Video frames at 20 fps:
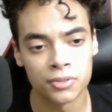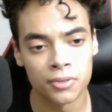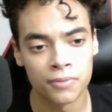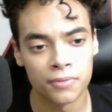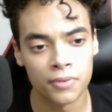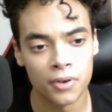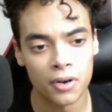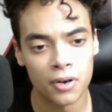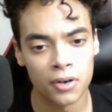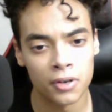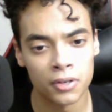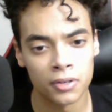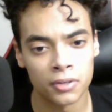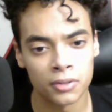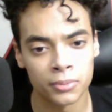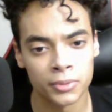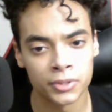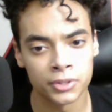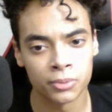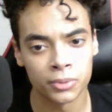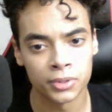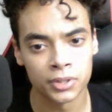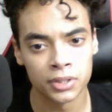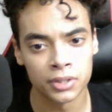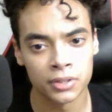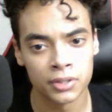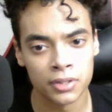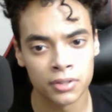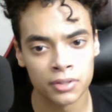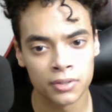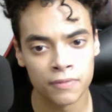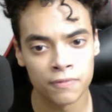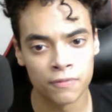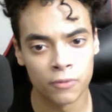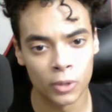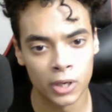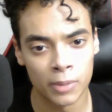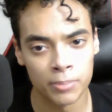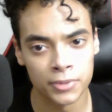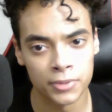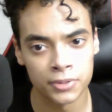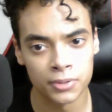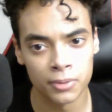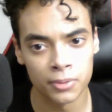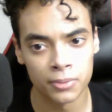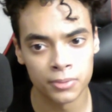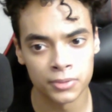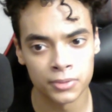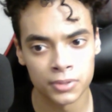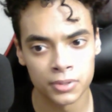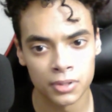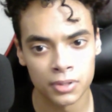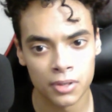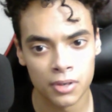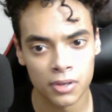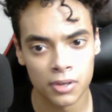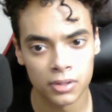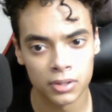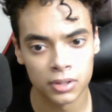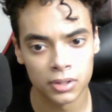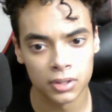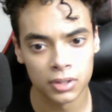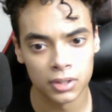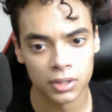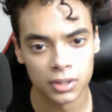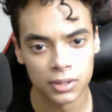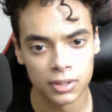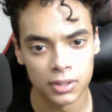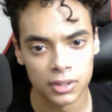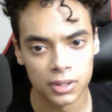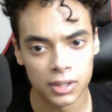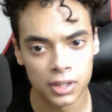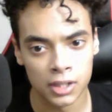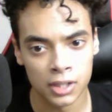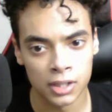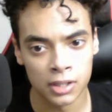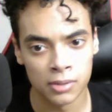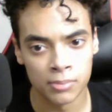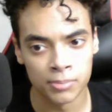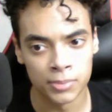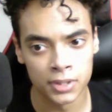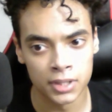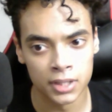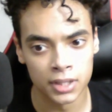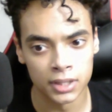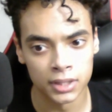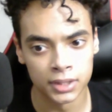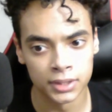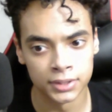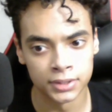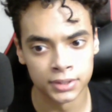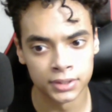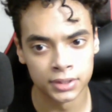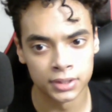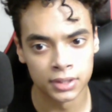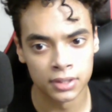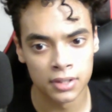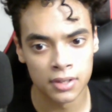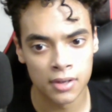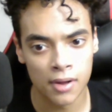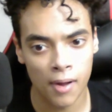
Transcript: so far with 24 episodes. Um, because